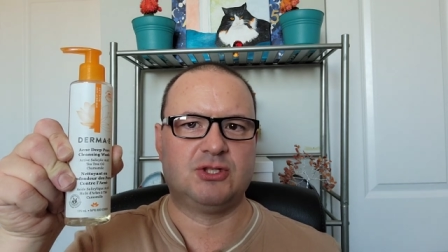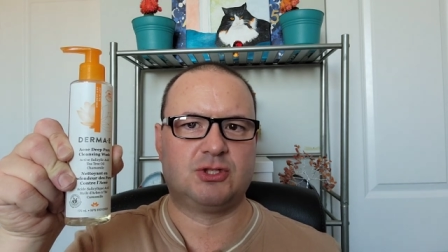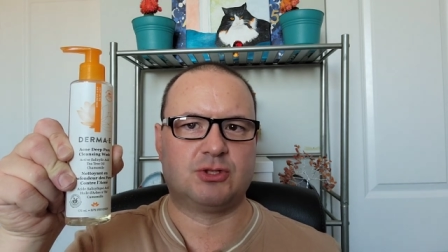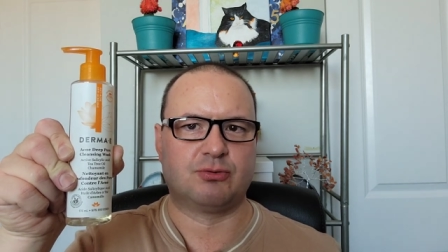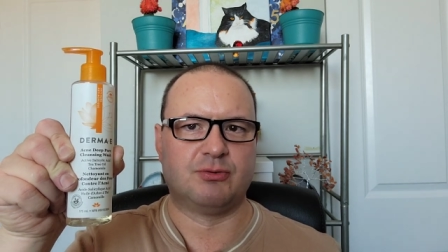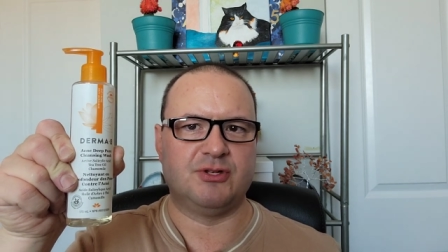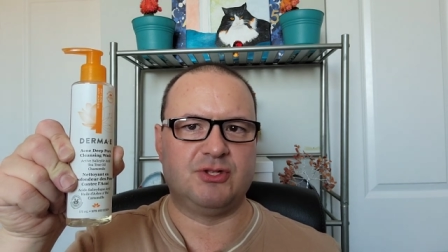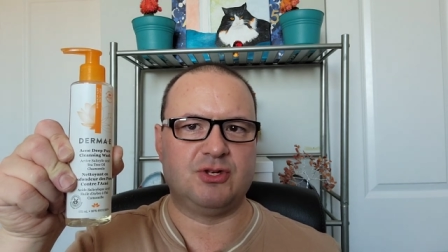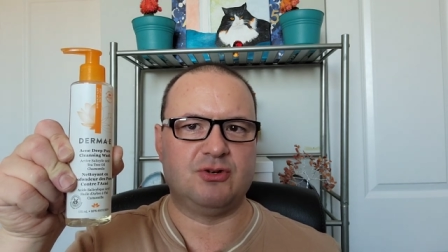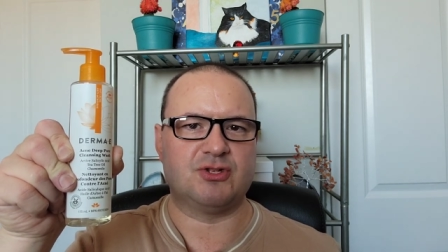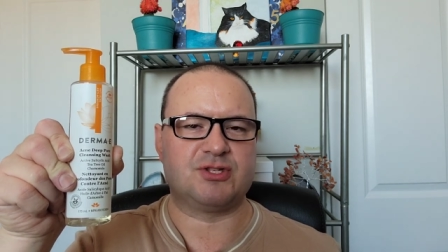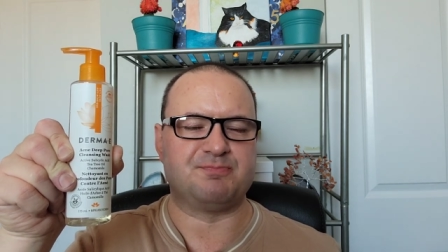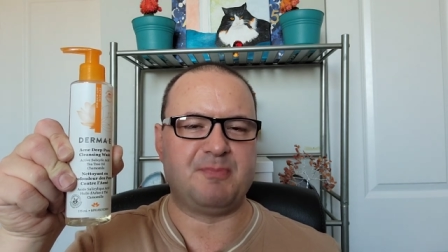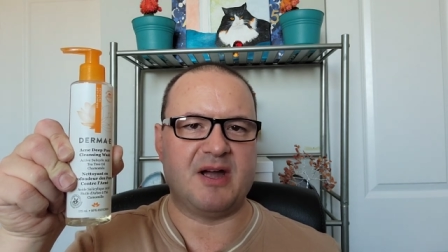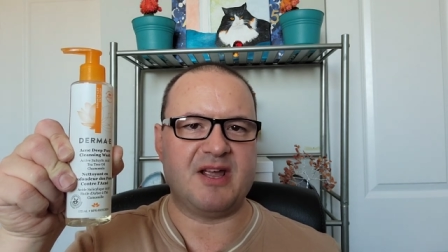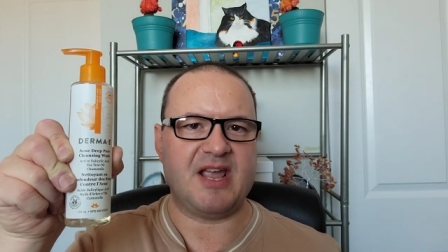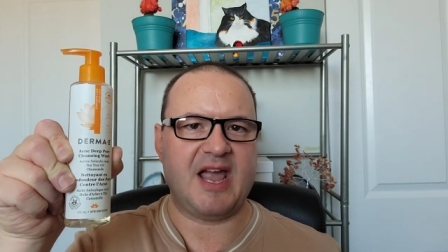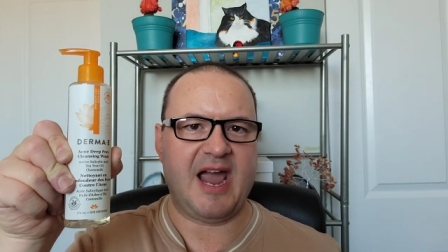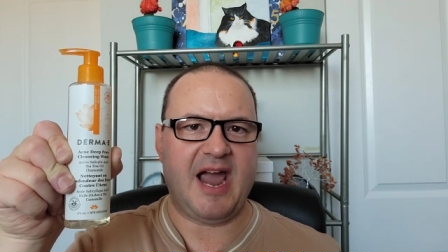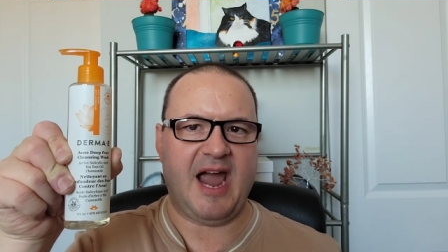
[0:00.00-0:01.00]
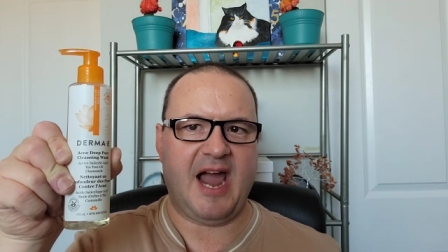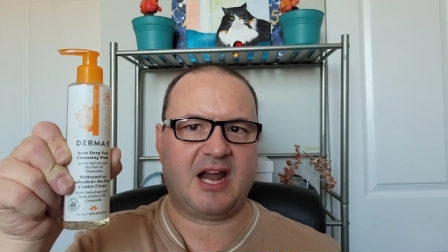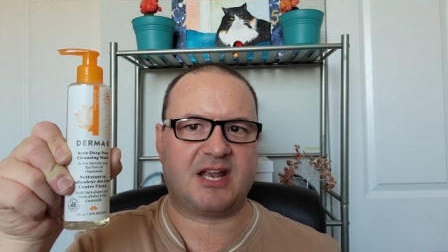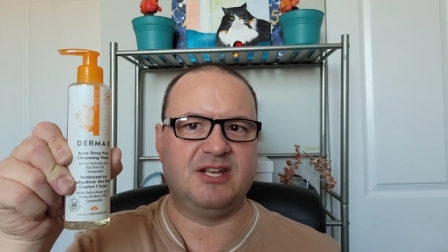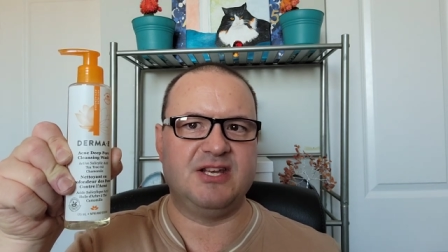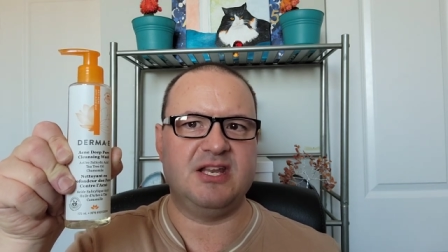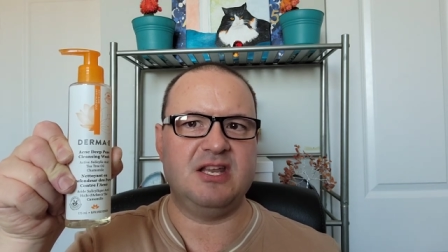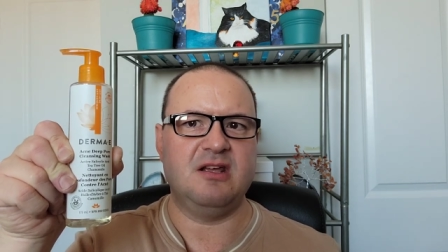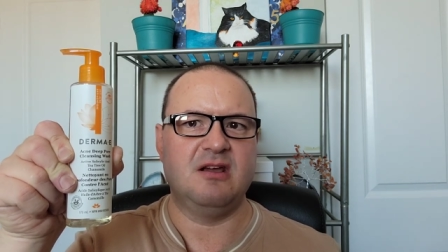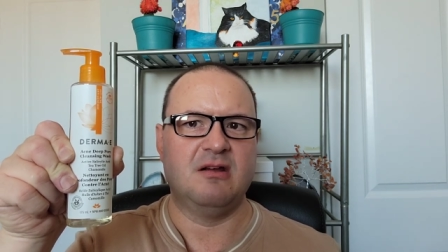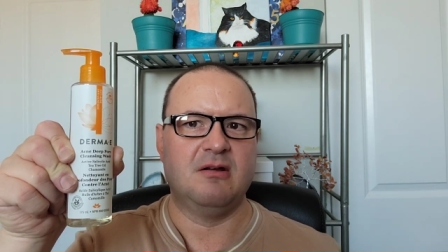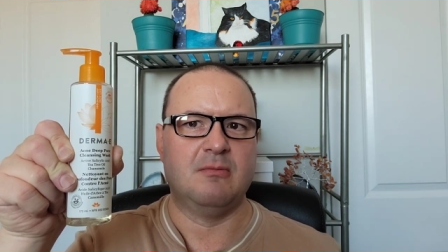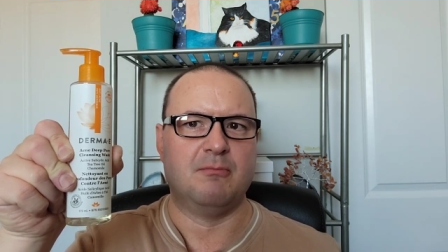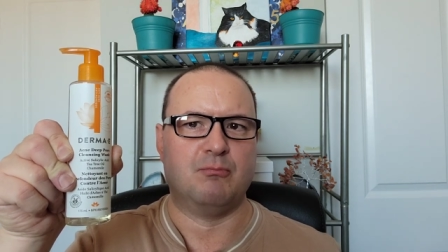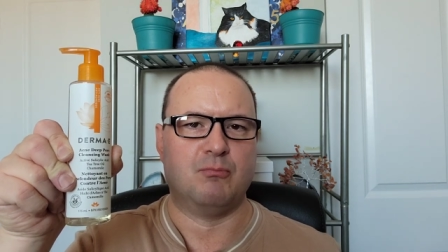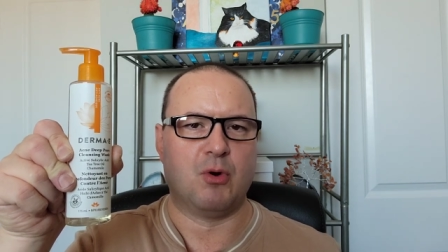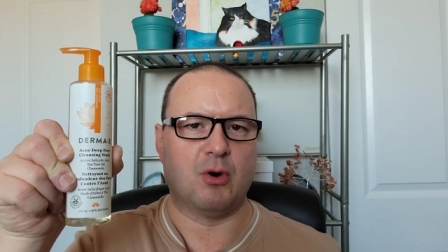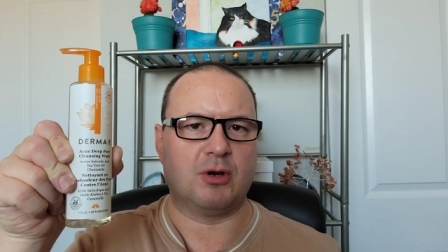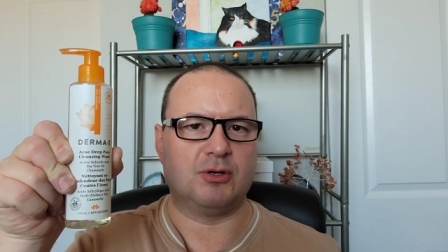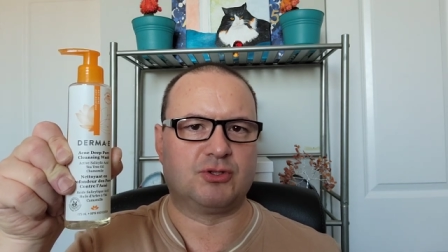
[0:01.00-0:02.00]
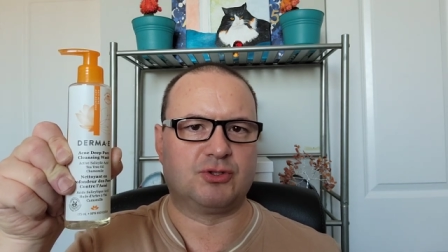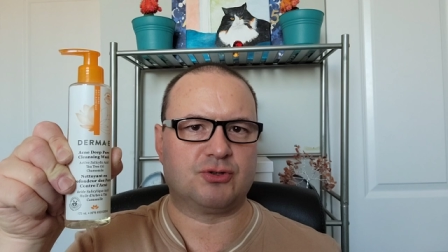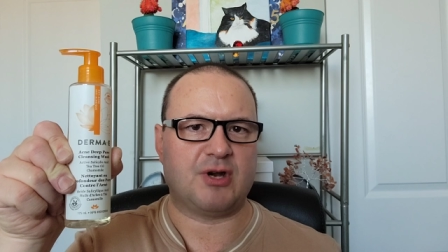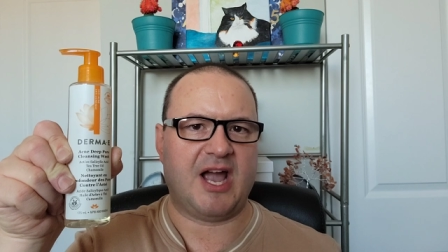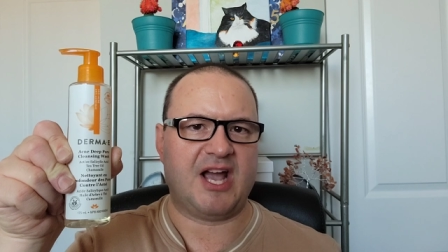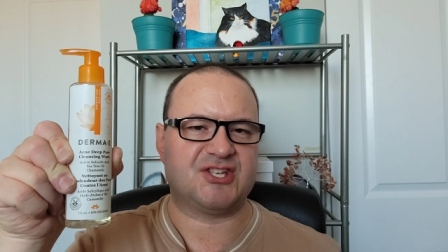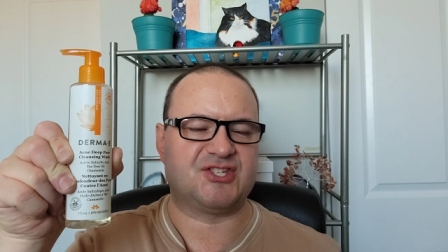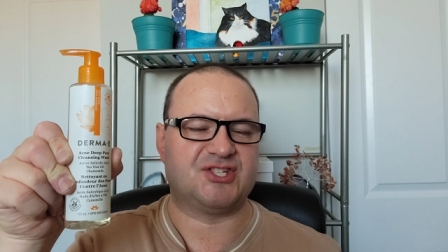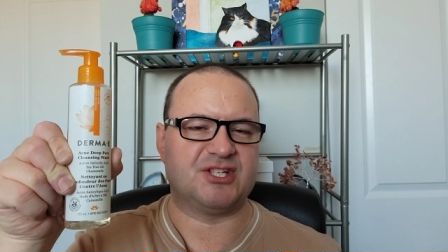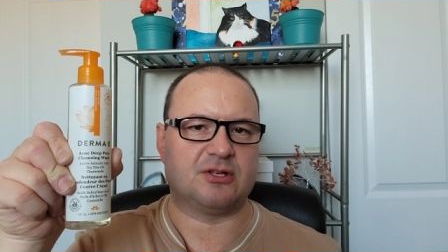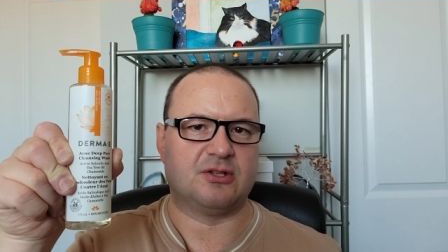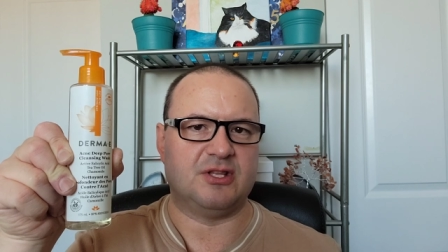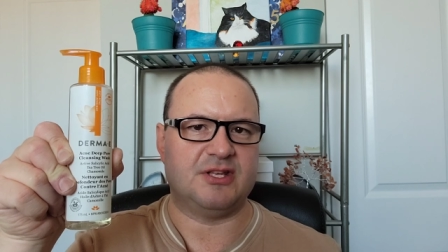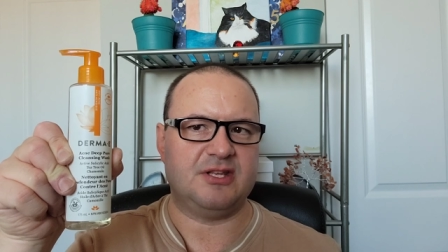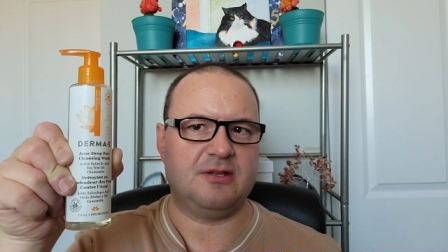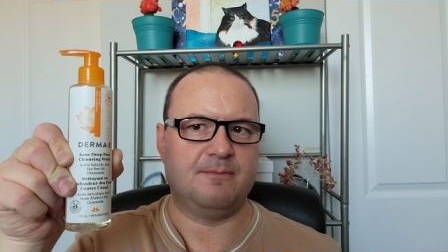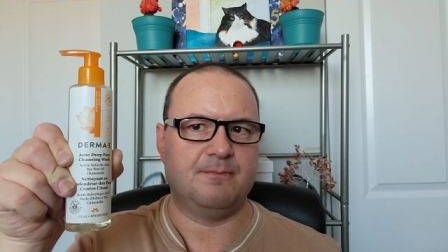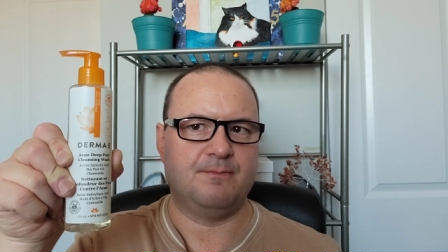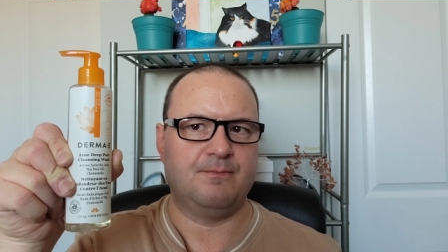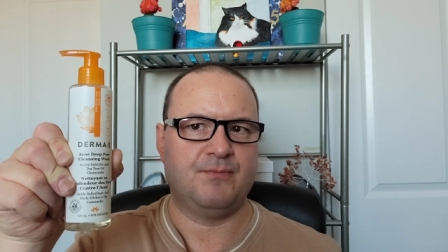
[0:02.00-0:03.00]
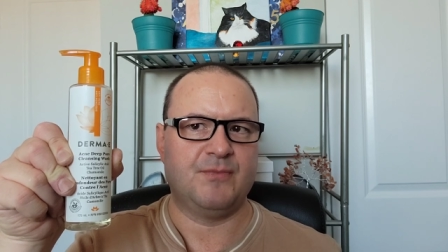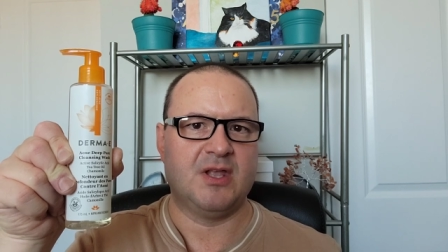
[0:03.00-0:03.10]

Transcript: to reduce my acne more drastically.